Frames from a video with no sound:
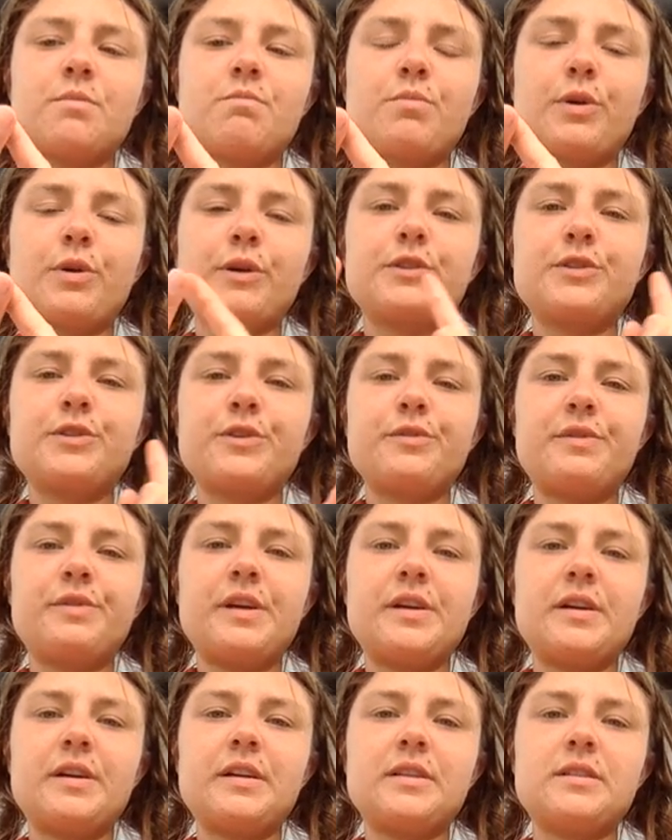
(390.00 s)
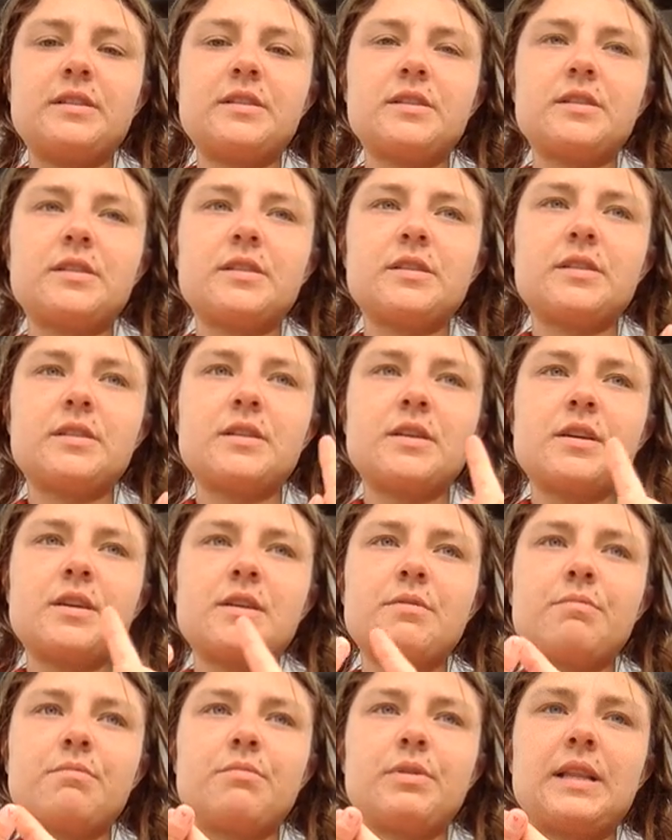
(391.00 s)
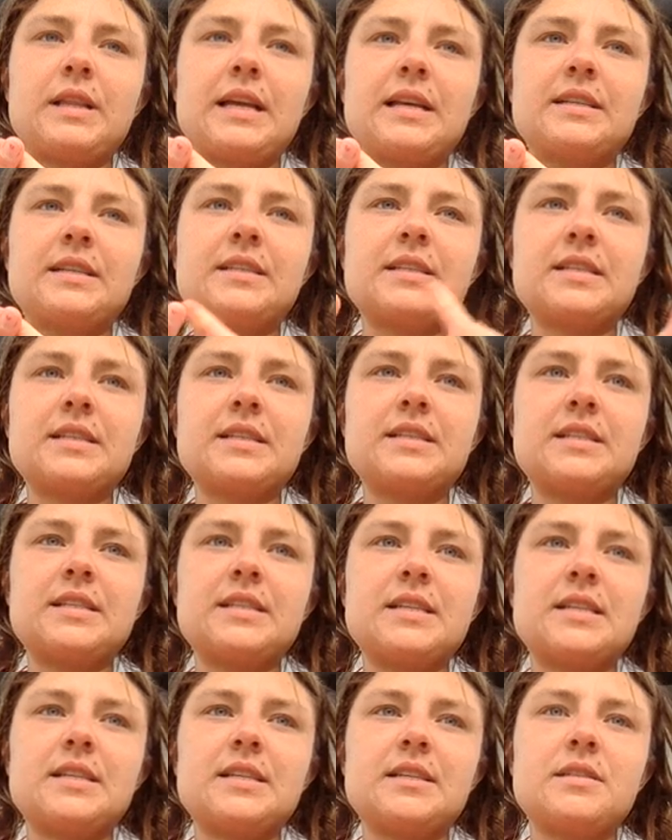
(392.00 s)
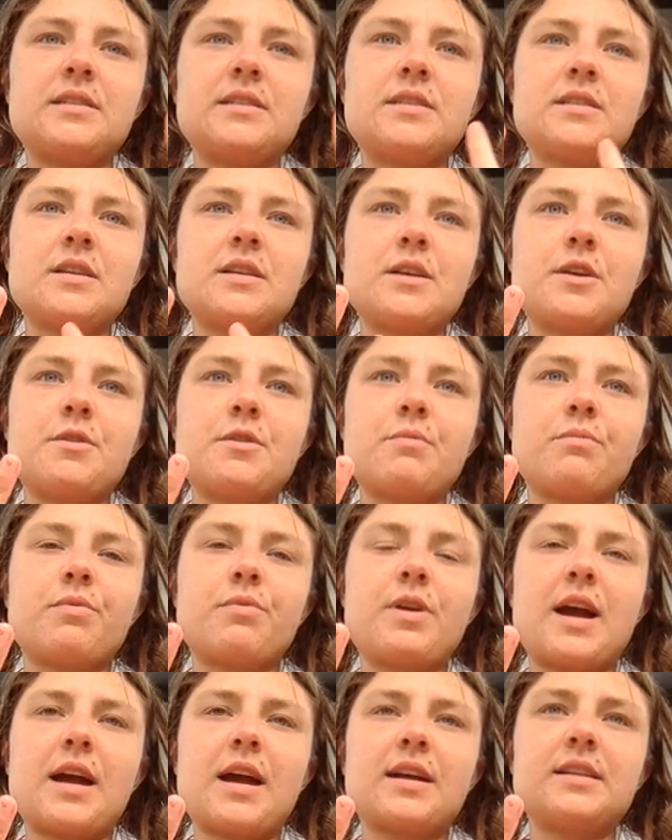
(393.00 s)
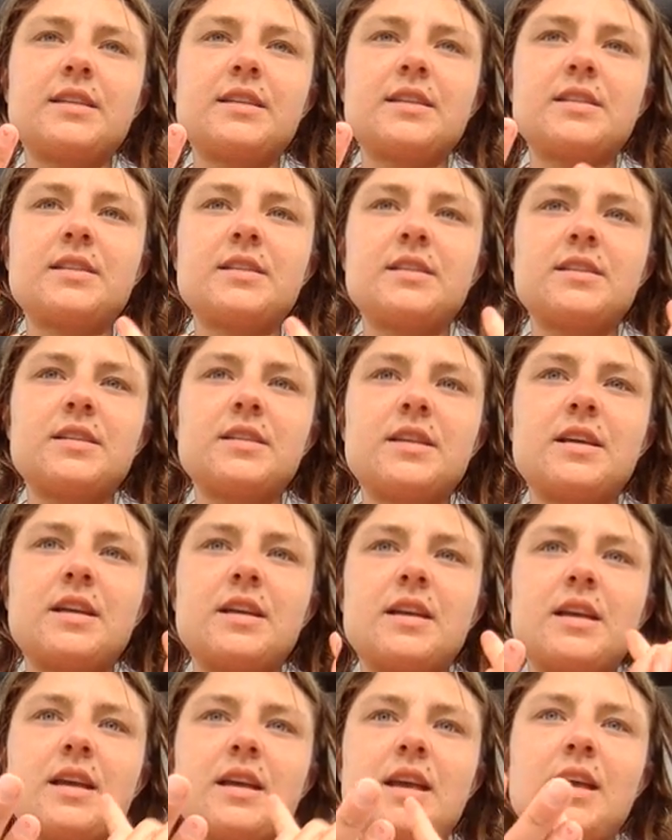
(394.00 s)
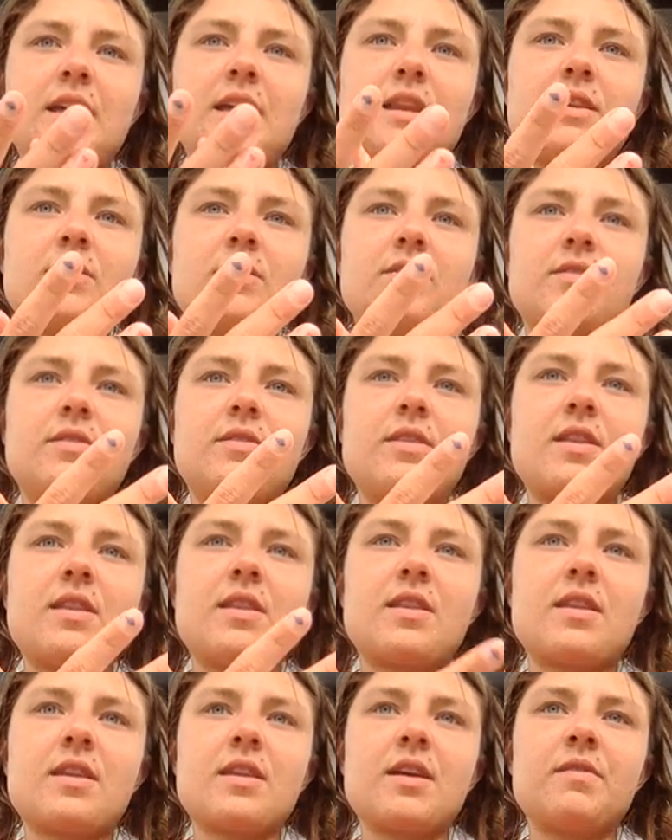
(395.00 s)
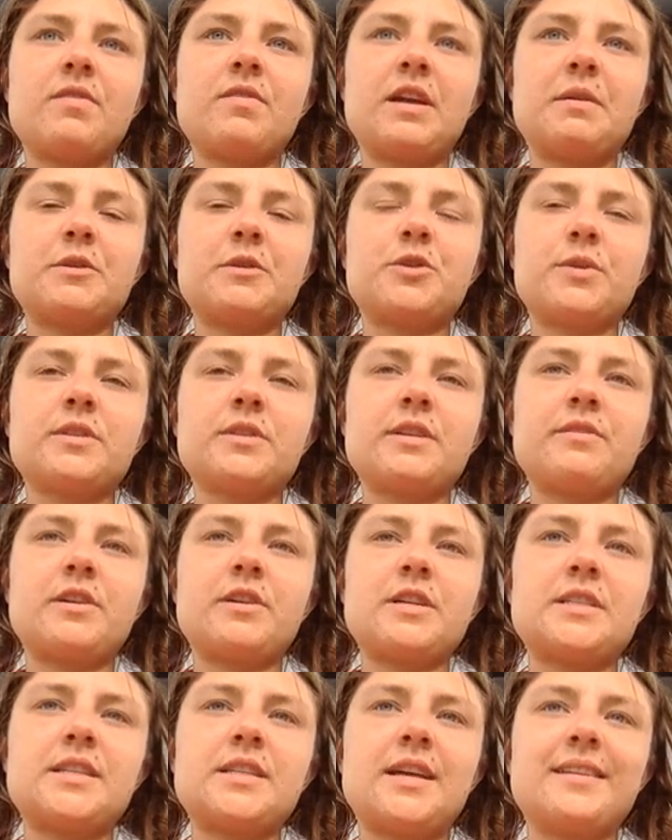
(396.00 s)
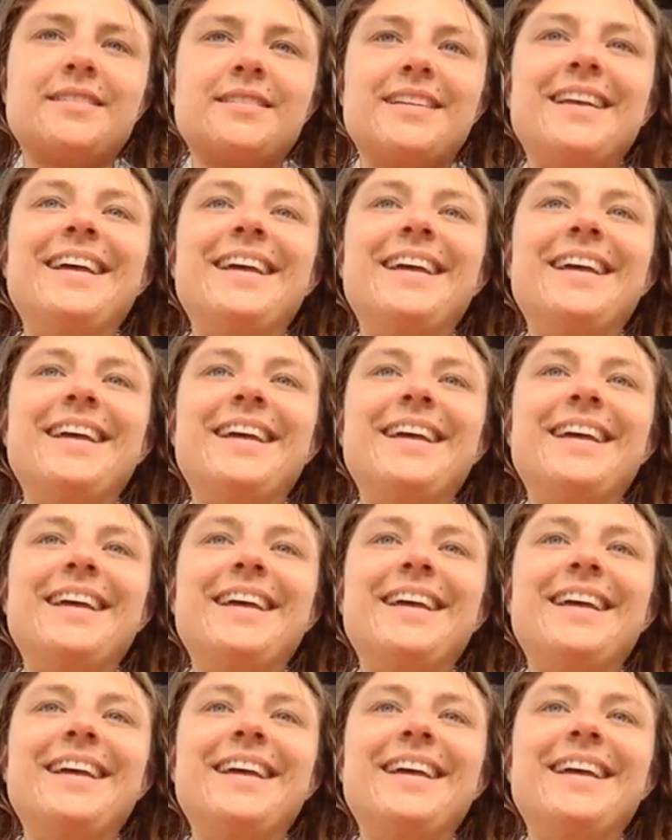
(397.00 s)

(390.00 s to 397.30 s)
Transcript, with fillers: perseverance, planting seeds, practice, and I forget which ones I've already said.